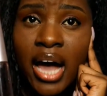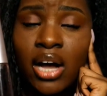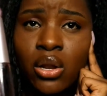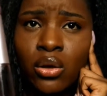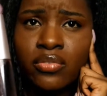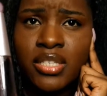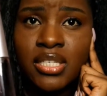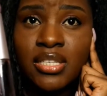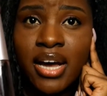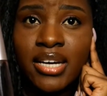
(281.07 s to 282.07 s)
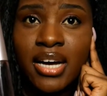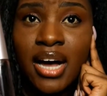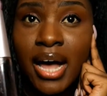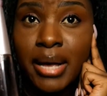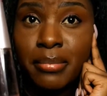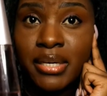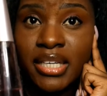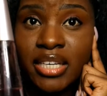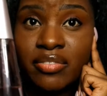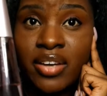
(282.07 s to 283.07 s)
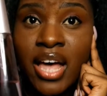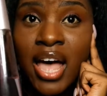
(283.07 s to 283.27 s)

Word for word: clothes designer, I believe,